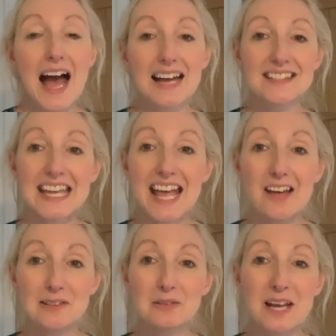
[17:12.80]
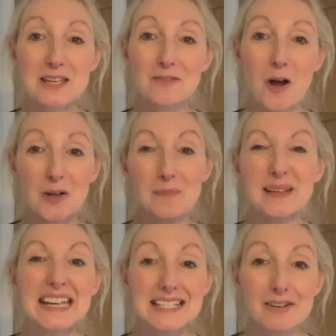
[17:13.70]
and it can look like you've got a
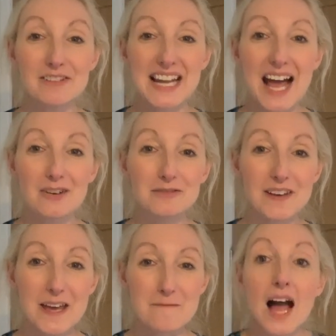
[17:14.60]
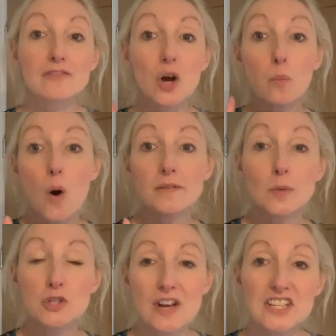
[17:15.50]
completely different outfit. I've got one
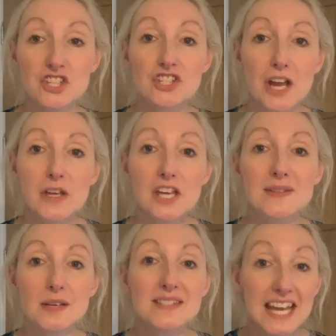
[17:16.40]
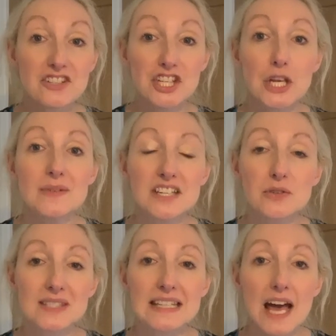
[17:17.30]
more dress to show you so stay tuned and
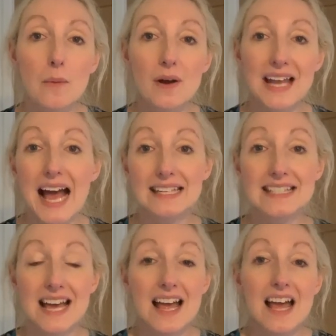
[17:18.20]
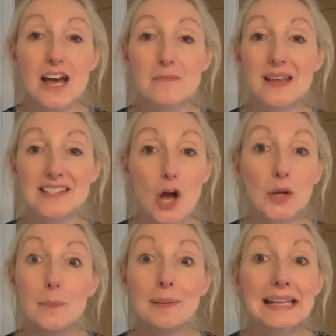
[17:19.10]
you'll see that one and um, it's got a
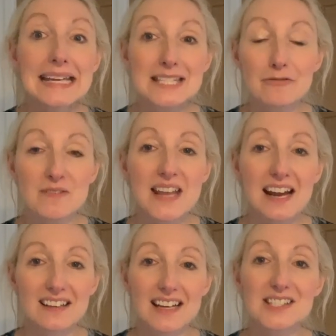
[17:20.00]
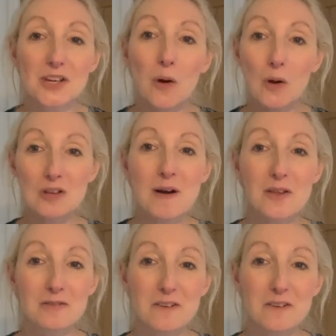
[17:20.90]
completely different neckline to all of my other